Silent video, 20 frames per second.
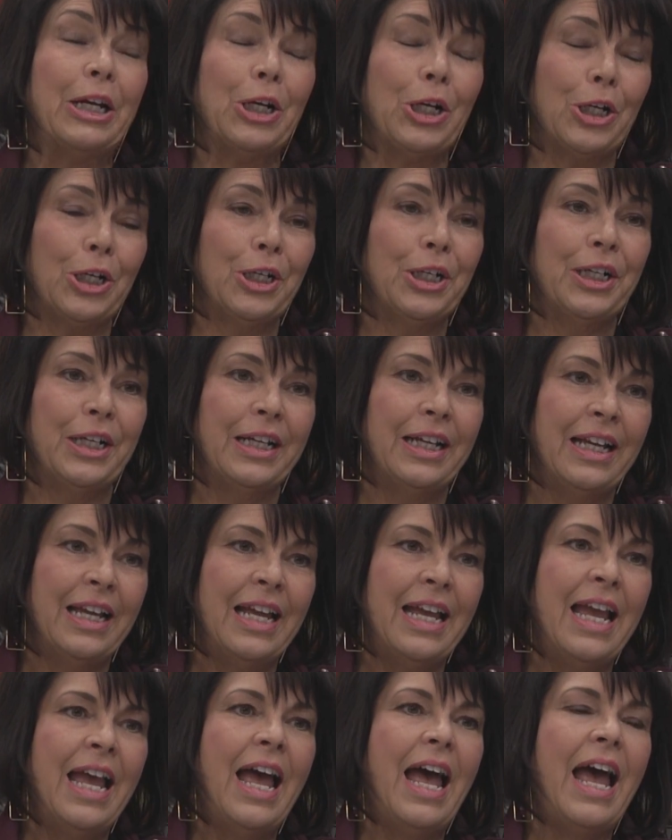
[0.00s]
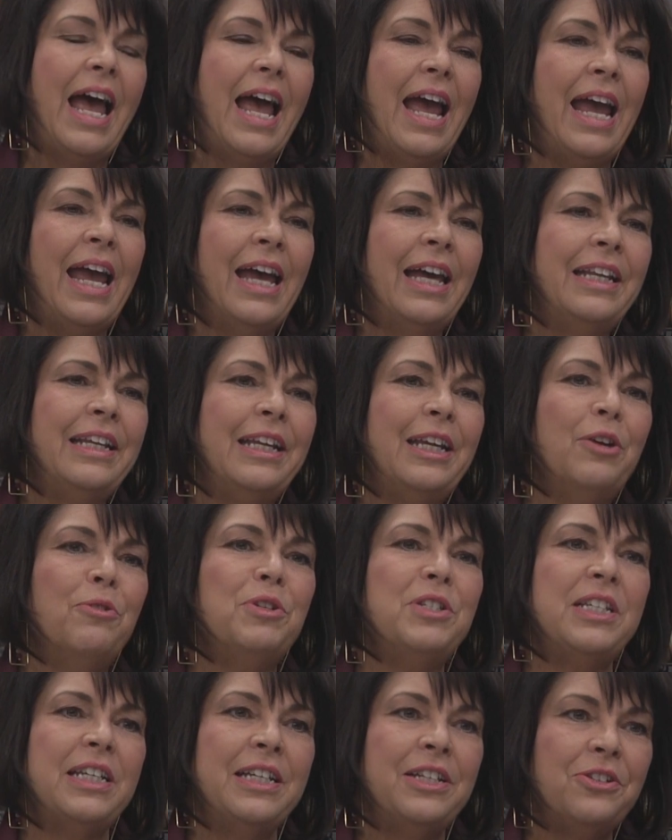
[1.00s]
her. And it
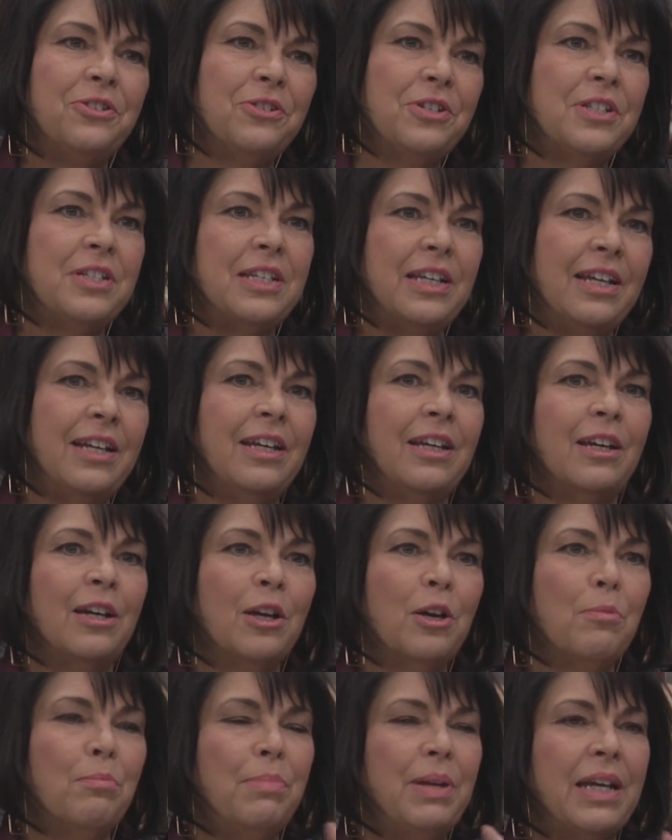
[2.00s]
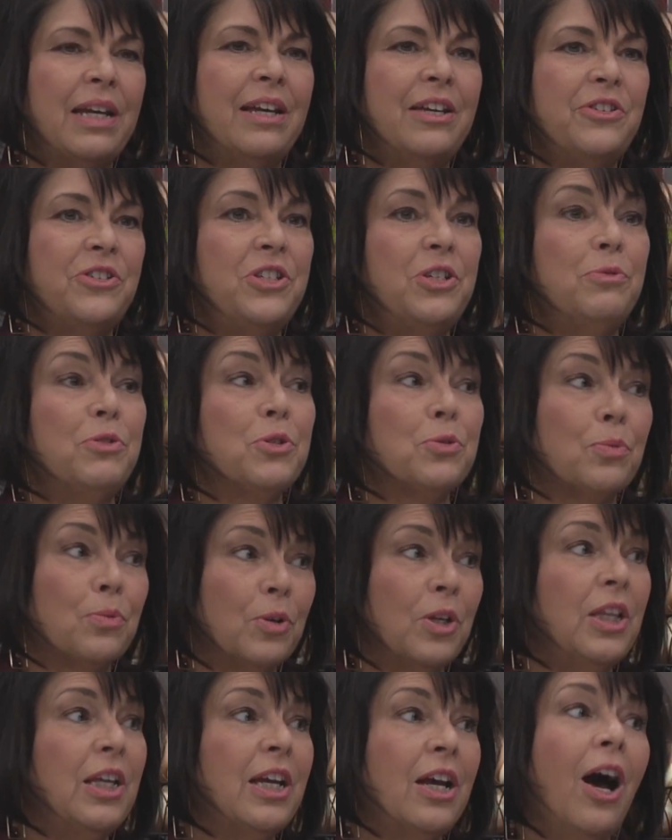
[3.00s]
was interesting because she was
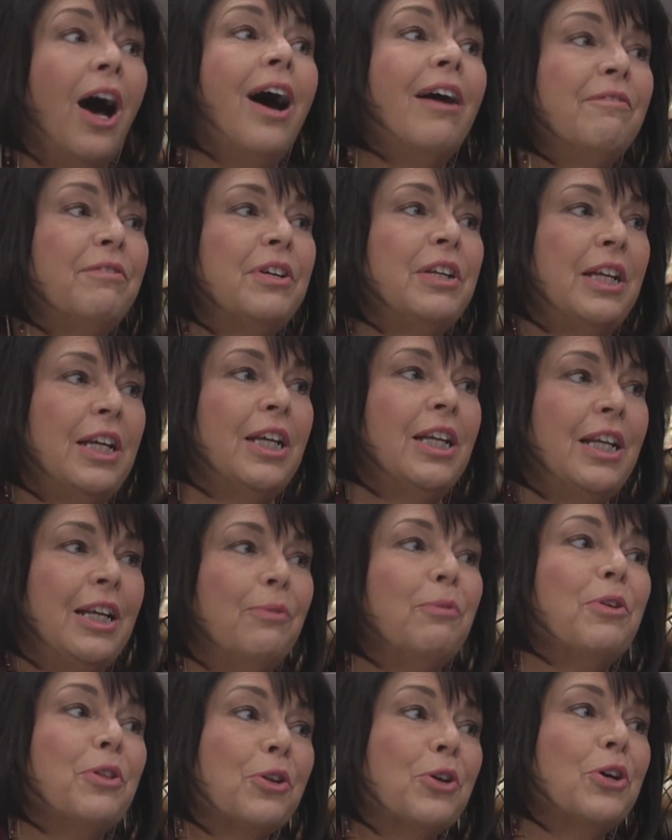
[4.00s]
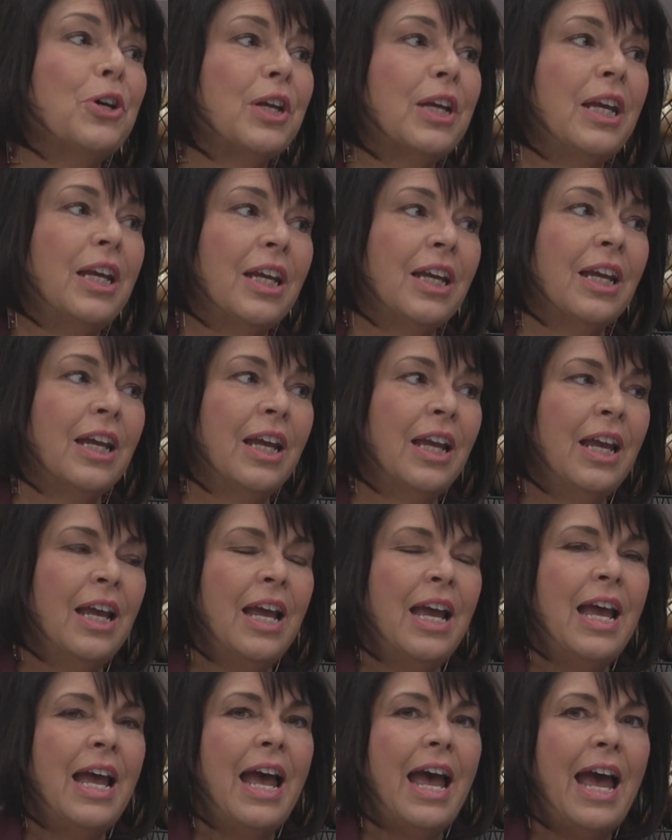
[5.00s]
really confident with cooking.
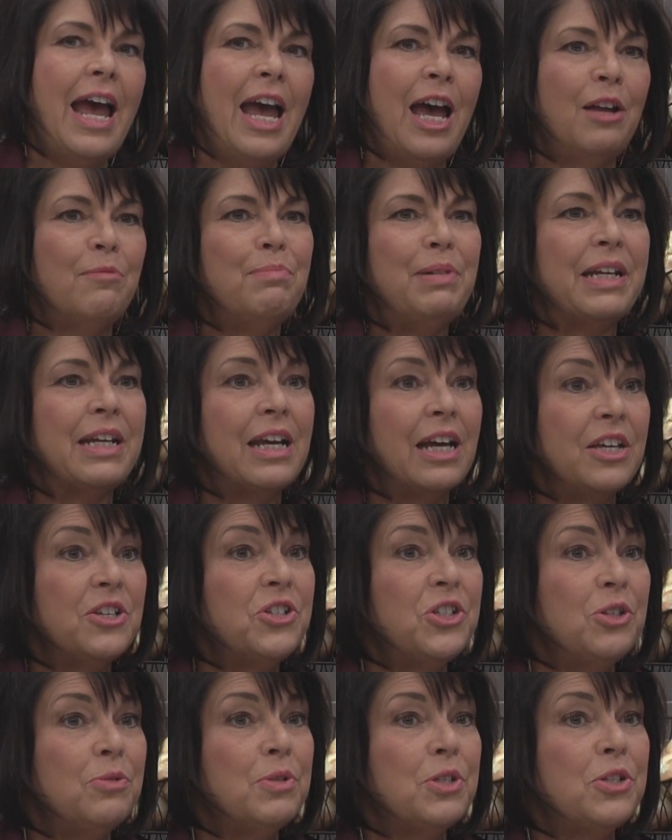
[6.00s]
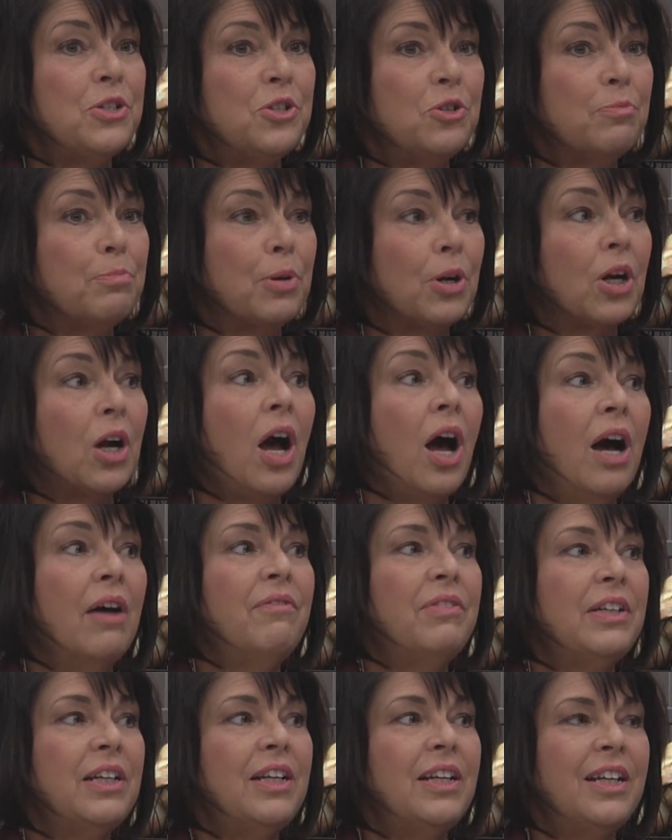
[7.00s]
Mm-hmm. And because she was super
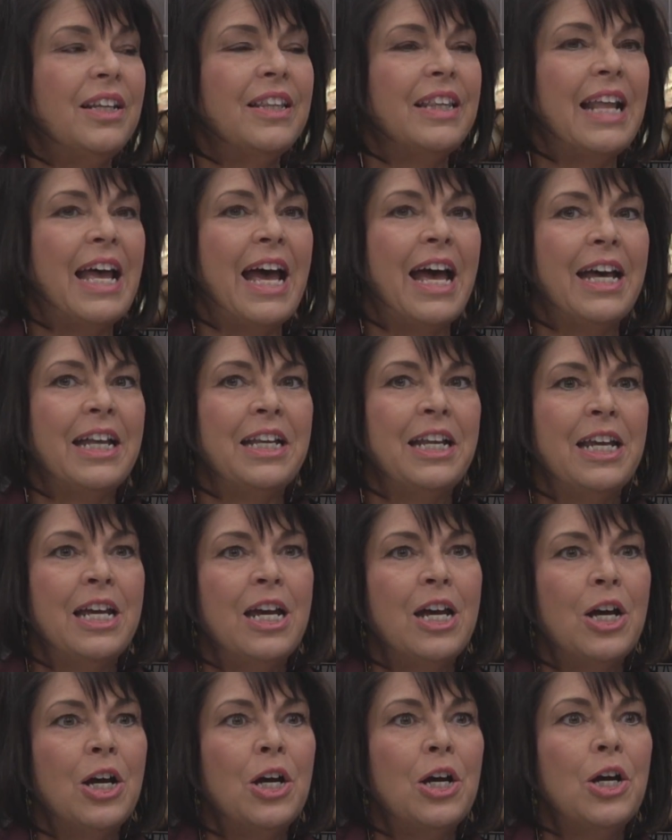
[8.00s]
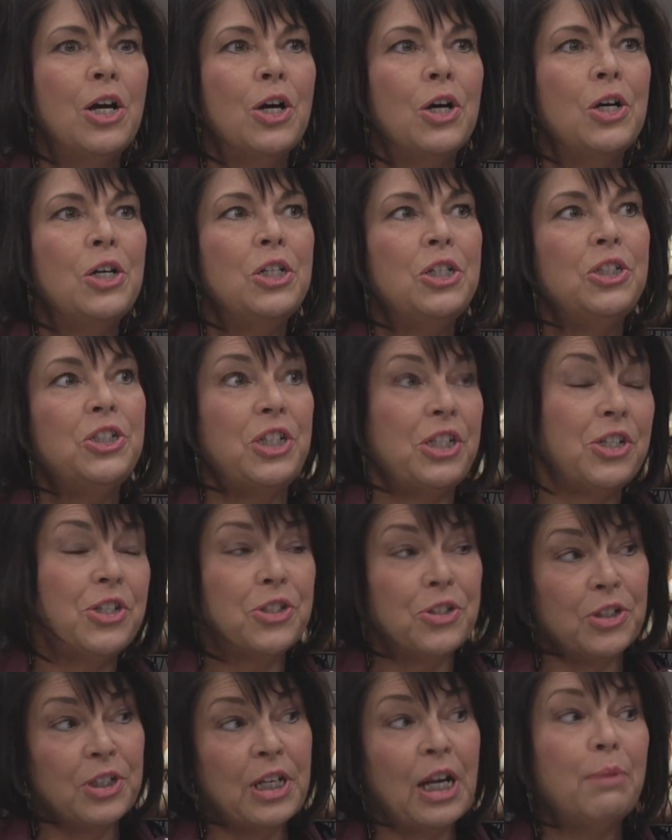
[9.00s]
confident in that, she
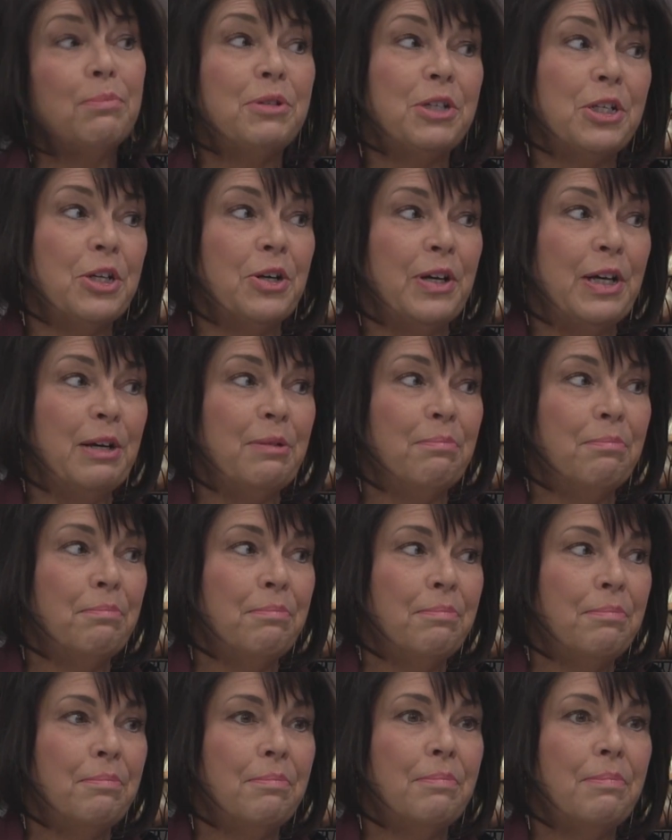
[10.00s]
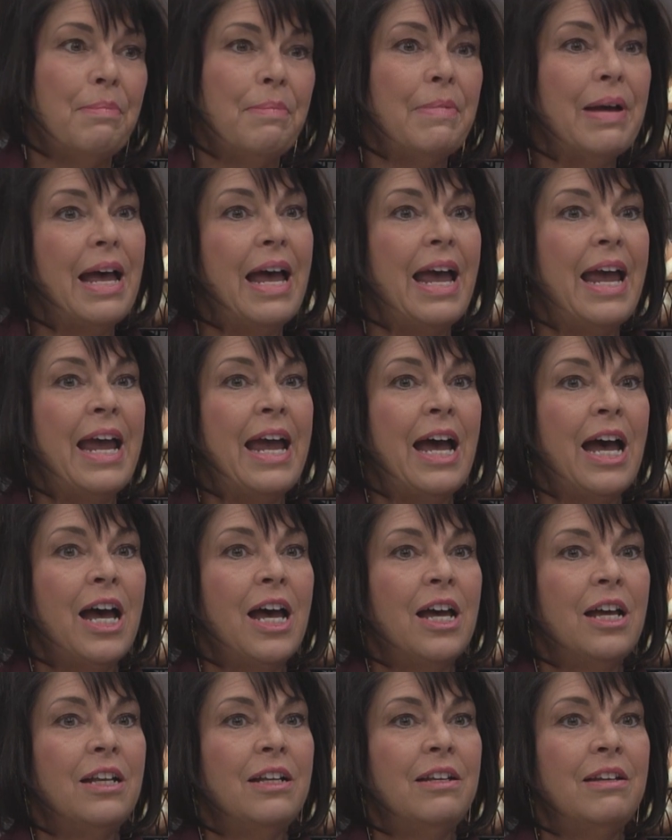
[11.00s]
stood up to him,
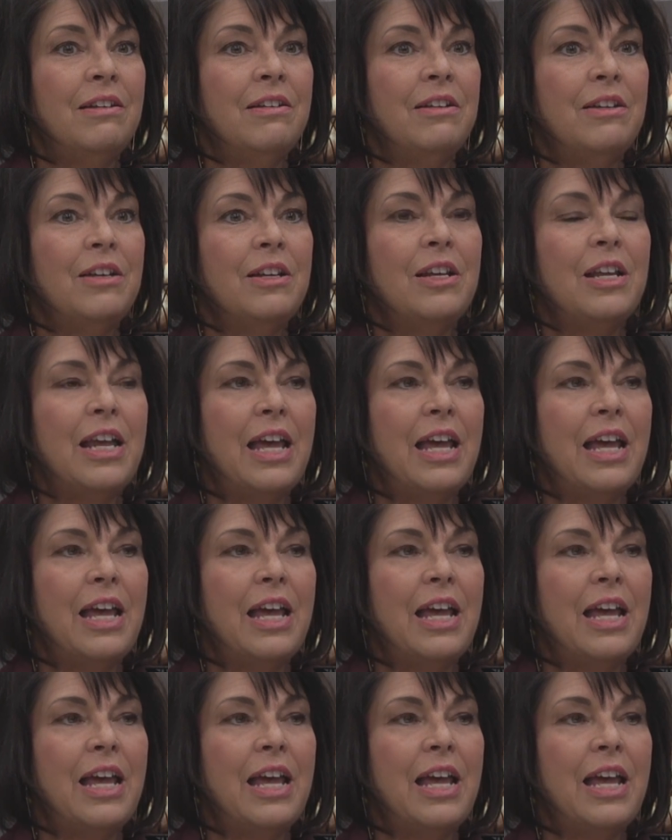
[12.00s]
and